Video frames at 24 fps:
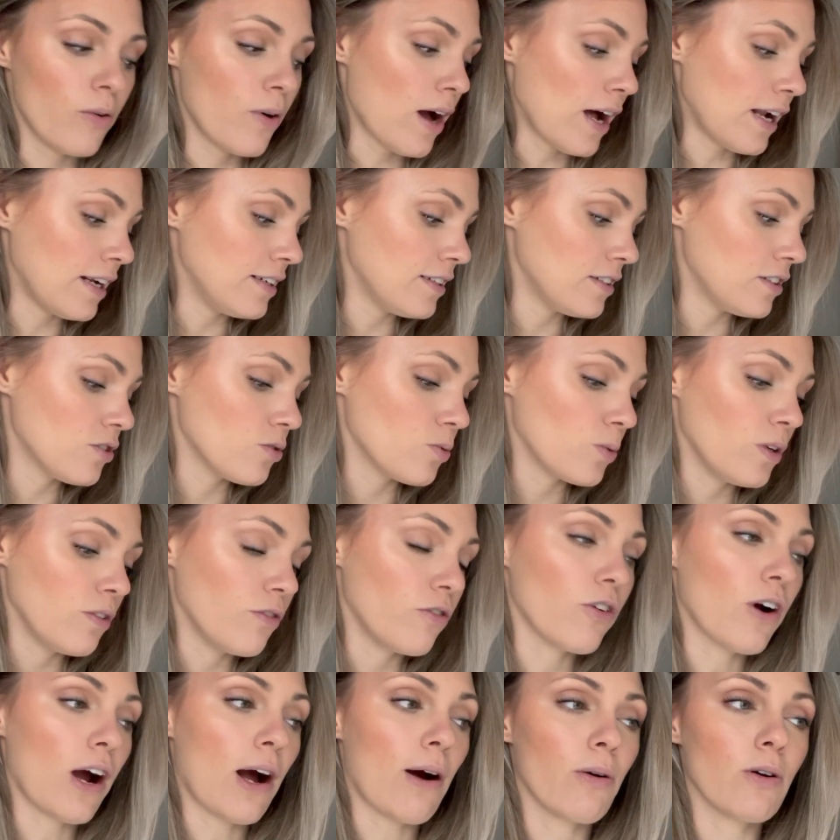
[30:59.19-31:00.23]
I did a
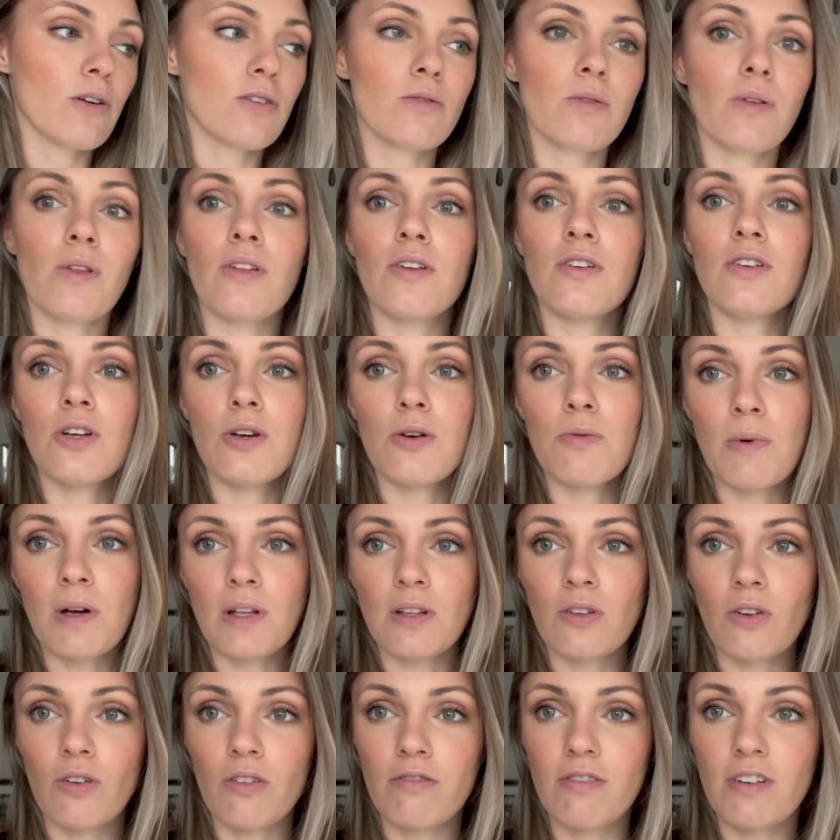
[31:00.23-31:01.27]
twenty-four hours with a
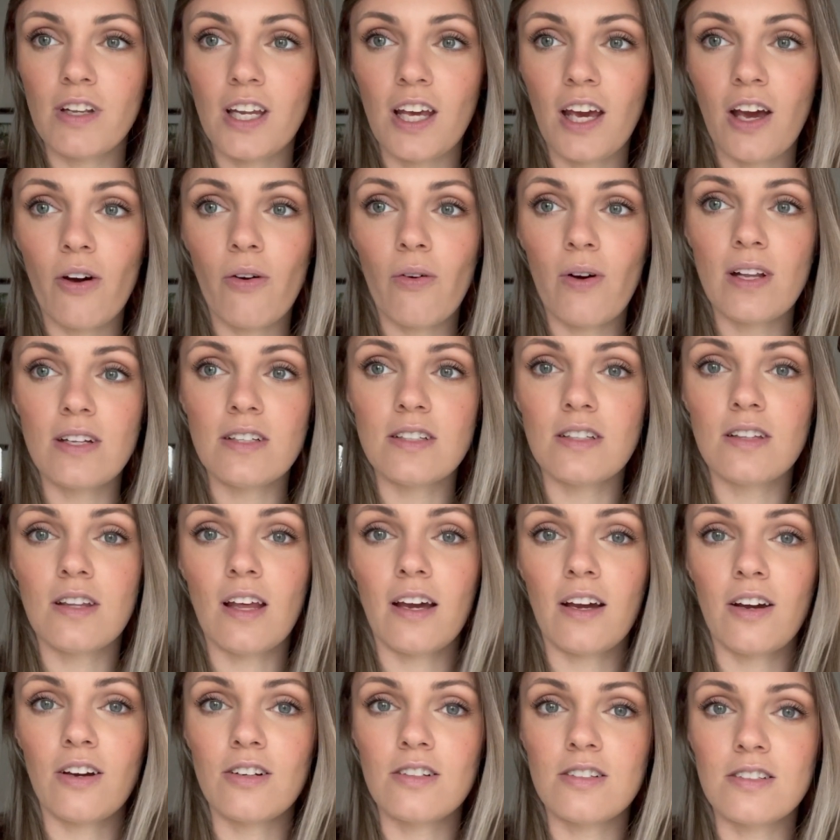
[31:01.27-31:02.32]
two-month-old video and did
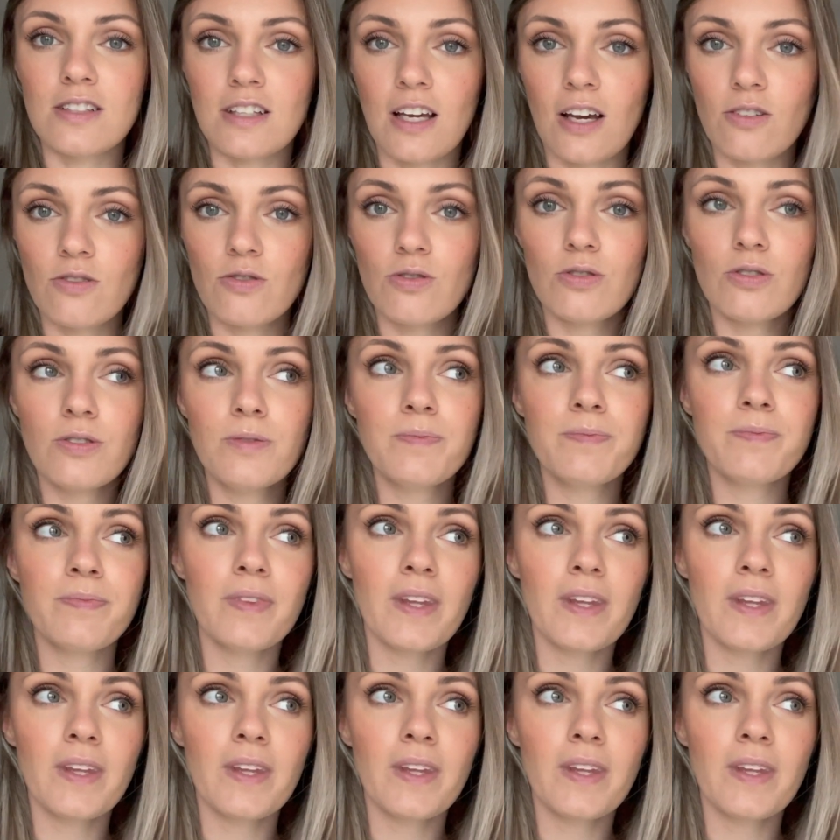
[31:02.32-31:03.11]
like her schedule.